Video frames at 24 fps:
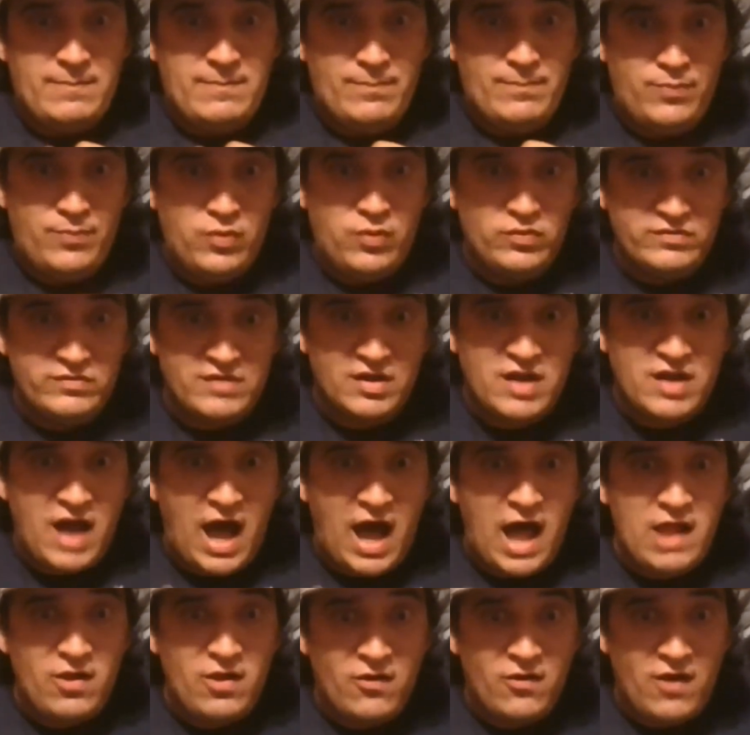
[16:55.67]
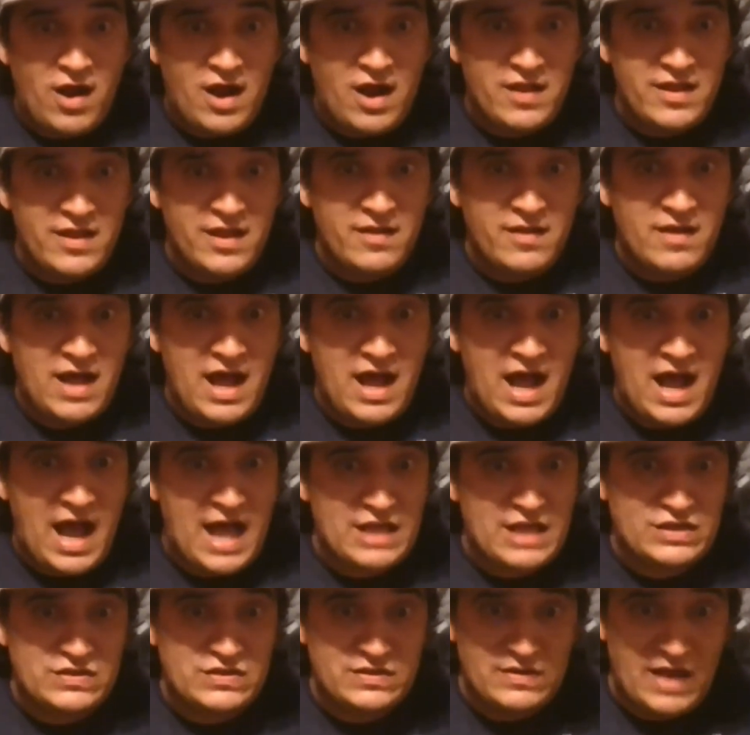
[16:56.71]
put the collar on it
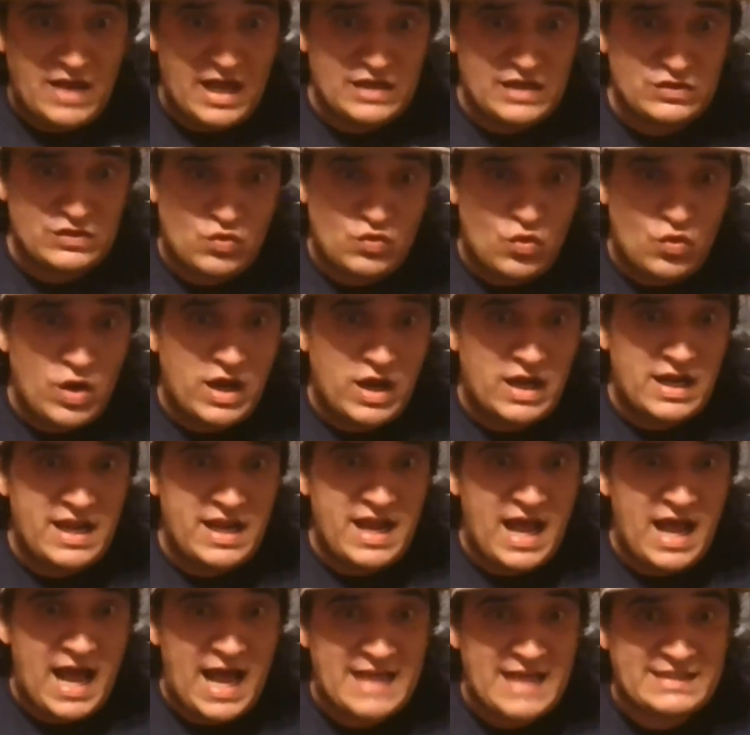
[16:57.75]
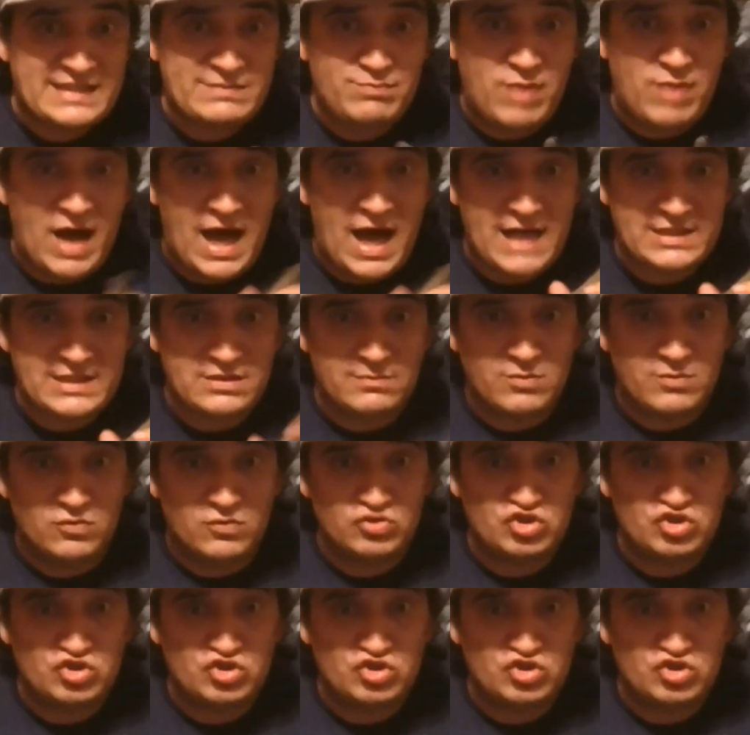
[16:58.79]
as quickly as possible.